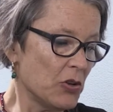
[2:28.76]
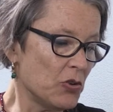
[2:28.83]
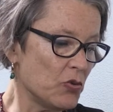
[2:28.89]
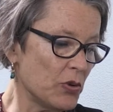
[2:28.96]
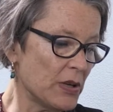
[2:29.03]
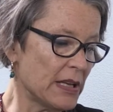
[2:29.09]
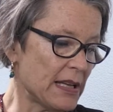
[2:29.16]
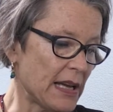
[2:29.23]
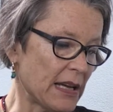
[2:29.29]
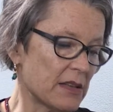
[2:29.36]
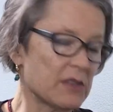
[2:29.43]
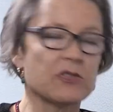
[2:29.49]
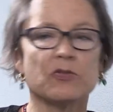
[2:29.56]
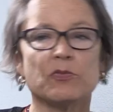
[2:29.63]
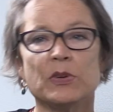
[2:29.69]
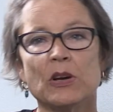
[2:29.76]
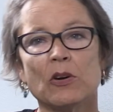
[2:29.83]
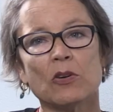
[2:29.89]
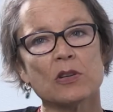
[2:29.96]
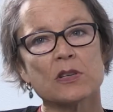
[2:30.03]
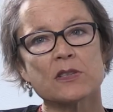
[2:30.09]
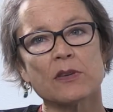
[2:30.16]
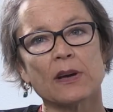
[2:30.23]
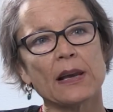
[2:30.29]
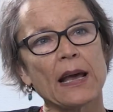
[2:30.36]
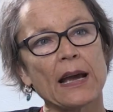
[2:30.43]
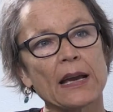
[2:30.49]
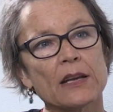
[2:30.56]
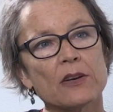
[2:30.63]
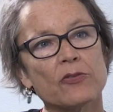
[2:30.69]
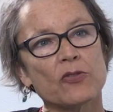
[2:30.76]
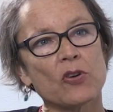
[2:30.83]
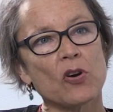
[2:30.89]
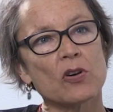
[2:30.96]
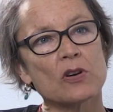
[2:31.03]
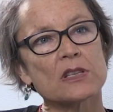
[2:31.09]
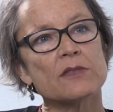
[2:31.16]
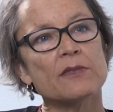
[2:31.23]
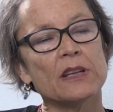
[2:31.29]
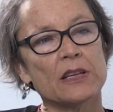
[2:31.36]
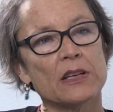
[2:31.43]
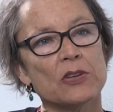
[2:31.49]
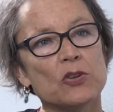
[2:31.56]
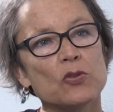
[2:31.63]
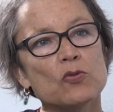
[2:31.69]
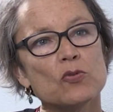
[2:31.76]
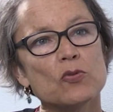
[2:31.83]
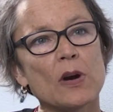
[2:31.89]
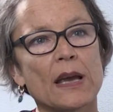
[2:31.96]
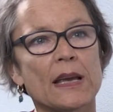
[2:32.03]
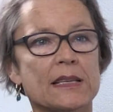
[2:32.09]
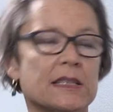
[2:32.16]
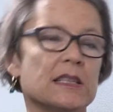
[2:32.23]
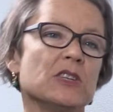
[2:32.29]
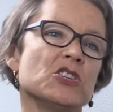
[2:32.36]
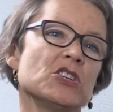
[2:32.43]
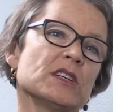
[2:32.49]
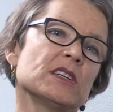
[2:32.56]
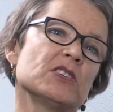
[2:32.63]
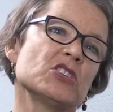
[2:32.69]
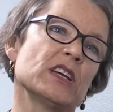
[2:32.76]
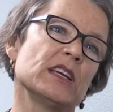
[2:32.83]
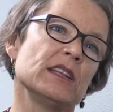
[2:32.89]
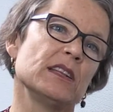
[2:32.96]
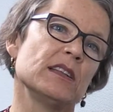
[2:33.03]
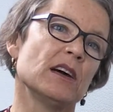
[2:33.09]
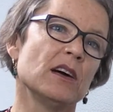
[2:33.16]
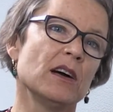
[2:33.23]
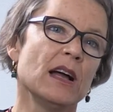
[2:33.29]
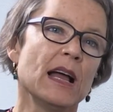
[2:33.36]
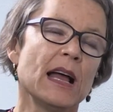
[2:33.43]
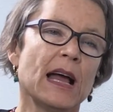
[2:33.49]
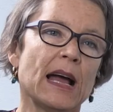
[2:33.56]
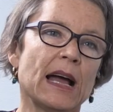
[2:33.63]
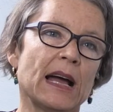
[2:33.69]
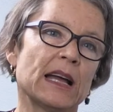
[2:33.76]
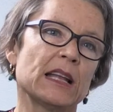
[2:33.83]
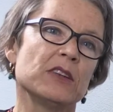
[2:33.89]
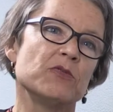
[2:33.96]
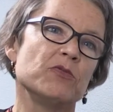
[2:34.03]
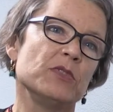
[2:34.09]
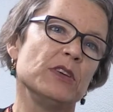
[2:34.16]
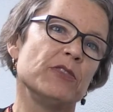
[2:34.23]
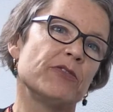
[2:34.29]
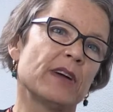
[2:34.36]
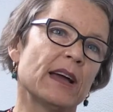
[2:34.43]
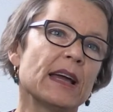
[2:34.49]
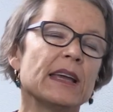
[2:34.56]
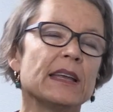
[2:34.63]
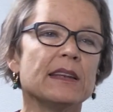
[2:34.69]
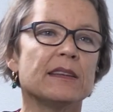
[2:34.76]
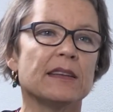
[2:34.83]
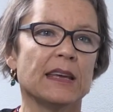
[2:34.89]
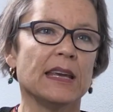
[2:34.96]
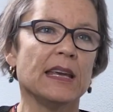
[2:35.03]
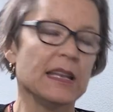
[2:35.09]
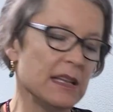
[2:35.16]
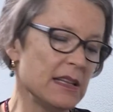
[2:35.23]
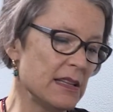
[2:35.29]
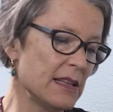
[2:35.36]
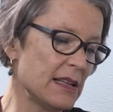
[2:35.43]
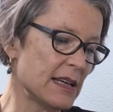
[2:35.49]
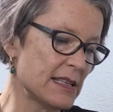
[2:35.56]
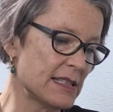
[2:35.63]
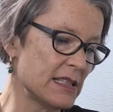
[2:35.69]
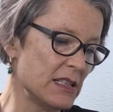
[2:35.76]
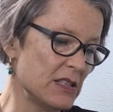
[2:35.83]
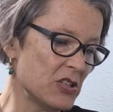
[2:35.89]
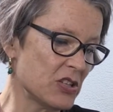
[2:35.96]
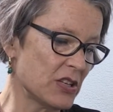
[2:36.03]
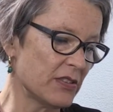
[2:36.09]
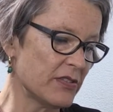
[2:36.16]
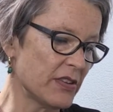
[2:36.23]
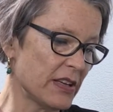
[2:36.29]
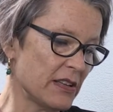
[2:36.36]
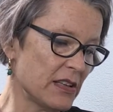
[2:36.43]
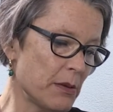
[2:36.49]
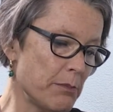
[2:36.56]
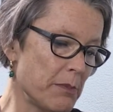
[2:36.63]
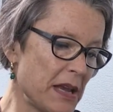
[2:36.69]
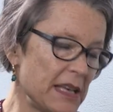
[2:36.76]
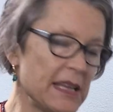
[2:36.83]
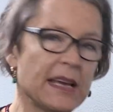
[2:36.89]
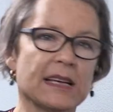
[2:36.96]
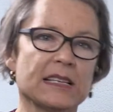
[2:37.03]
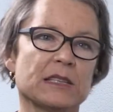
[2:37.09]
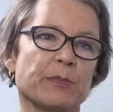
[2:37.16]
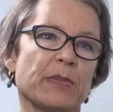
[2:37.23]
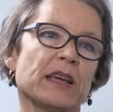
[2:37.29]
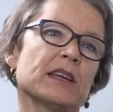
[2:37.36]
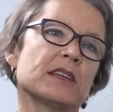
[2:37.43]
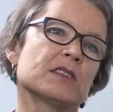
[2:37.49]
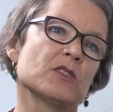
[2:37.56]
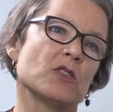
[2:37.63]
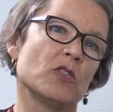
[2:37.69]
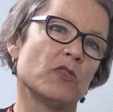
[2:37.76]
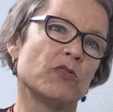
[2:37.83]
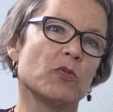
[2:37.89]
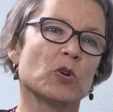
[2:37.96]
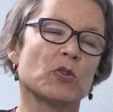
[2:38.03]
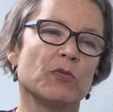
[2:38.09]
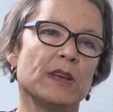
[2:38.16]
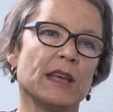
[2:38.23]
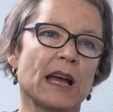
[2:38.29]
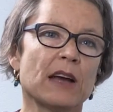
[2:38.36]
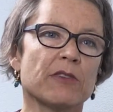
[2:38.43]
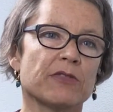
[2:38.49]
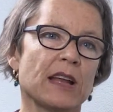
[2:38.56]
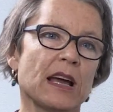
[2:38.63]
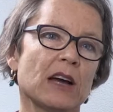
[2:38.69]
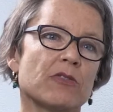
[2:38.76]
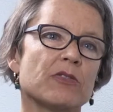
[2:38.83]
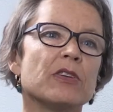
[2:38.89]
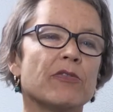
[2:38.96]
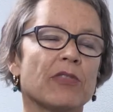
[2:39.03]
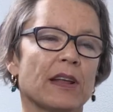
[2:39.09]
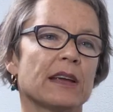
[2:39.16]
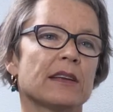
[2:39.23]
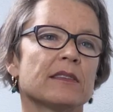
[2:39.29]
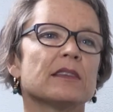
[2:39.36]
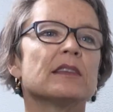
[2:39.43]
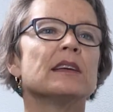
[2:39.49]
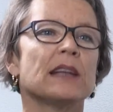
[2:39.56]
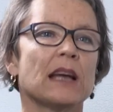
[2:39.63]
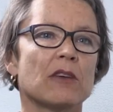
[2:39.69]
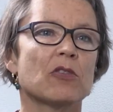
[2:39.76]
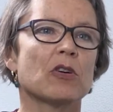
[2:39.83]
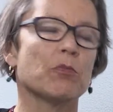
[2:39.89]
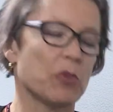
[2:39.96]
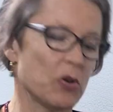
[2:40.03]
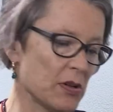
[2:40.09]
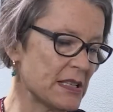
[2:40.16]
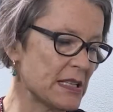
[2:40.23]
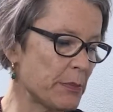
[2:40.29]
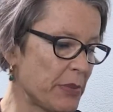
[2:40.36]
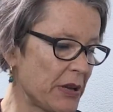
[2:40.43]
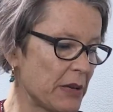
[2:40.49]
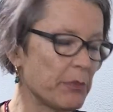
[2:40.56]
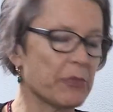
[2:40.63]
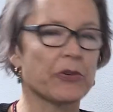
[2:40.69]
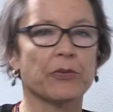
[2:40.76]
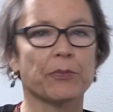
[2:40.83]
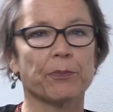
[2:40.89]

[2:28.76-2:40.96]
Doing that, we also align, of course, with the new SDG agenda and we find in the SDG agenda many aspects of what we have now reflected in our policy paper.